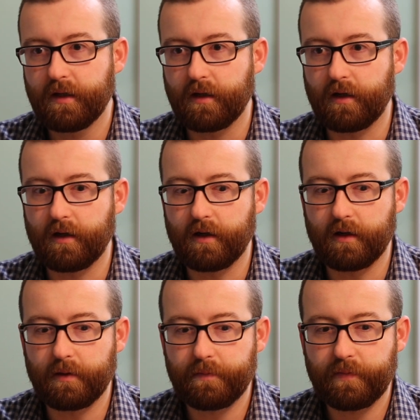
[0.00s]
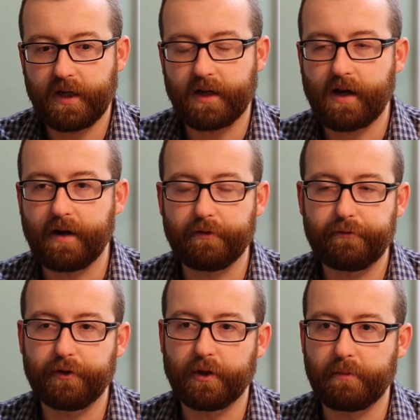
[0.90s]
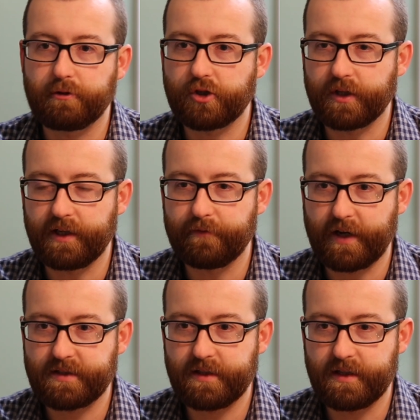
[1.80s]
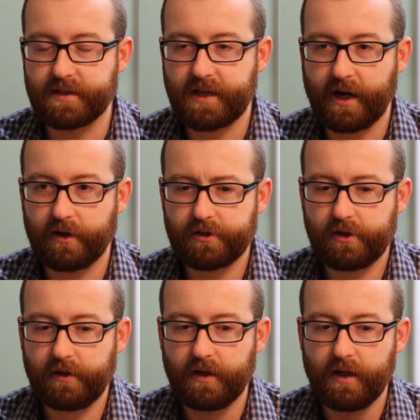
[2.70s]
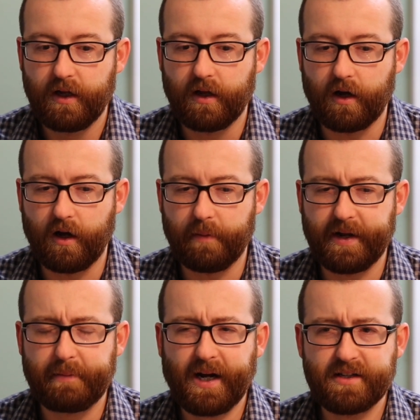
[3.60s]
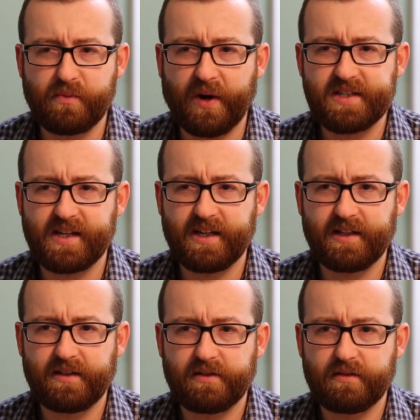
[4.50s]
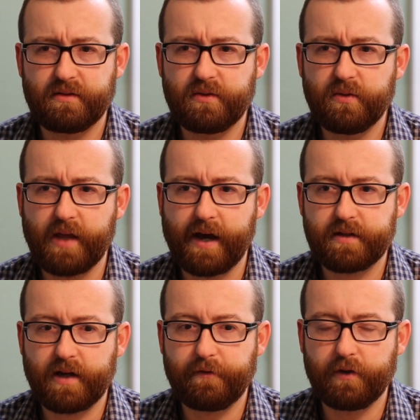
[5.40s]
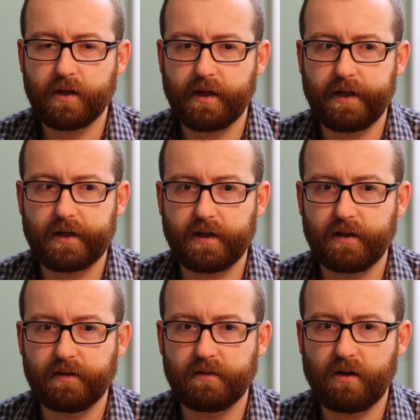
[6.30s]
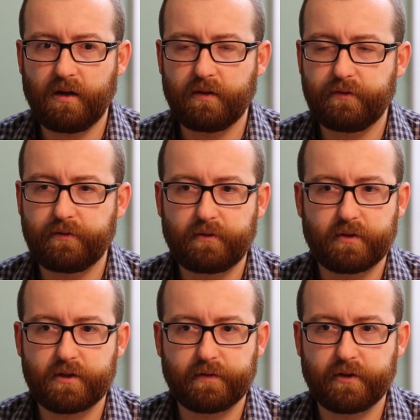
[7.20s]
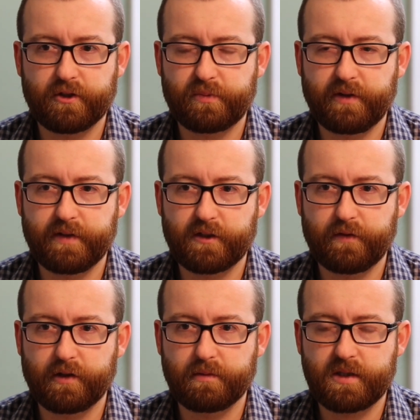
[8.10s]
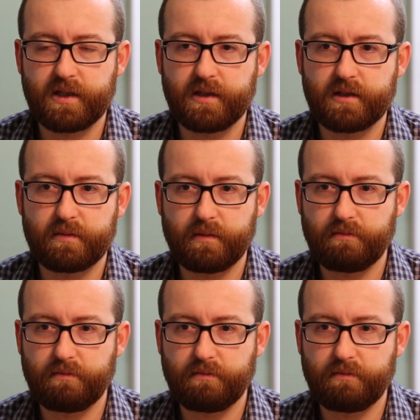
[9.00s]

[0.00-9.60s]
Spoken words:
and kind of feel emotionally invested in his character. And I'm kind of surprised they didn't do that. I feel like in all of Christopher Nolan's previous films, he's